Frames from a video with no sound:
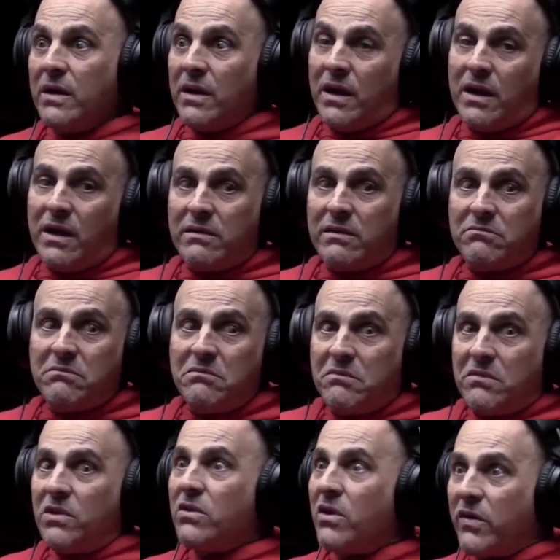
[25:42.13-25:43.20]
And
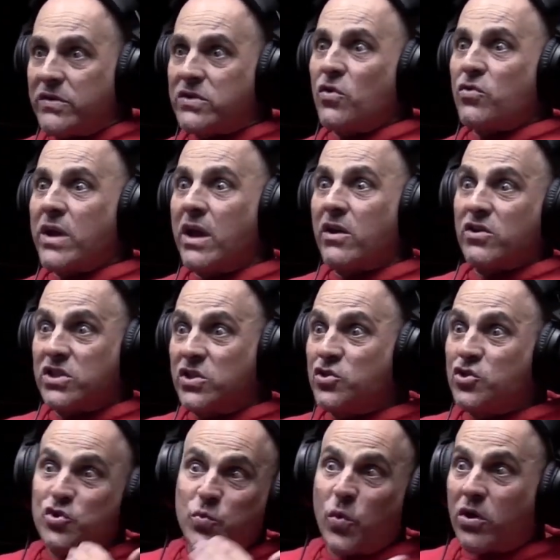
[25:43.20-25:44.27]
it's okay because you
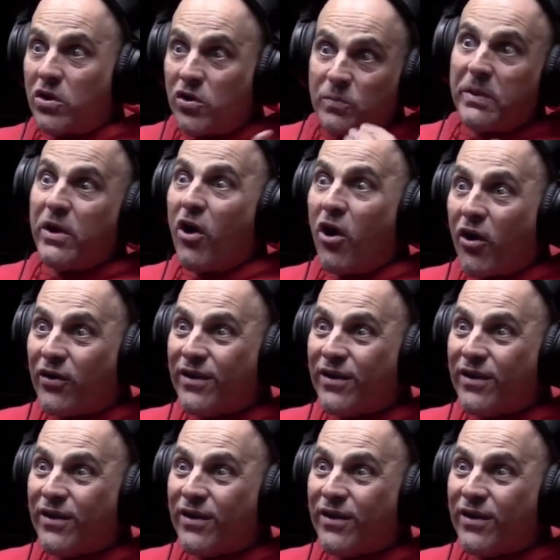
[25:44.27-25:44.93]
just work a little bit harder.